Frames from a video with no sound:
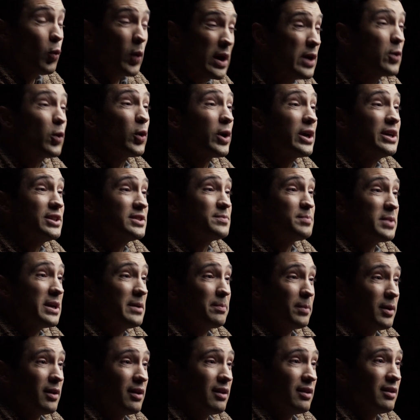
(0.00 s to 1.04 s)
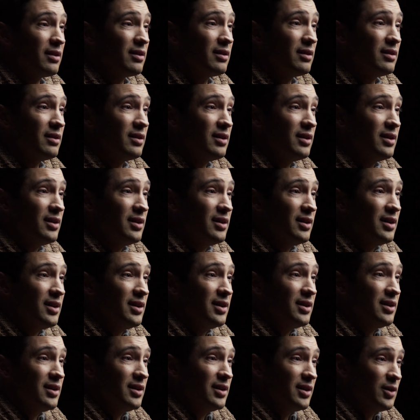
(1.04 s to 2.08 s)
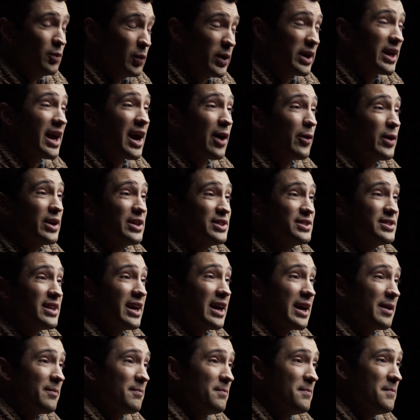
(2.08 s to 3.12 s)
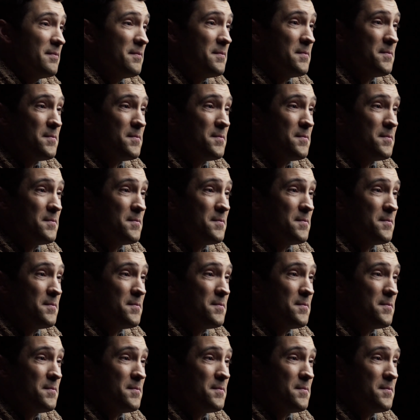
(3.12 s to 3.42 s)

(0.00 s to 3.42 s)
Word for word: We were his people. We carried his name.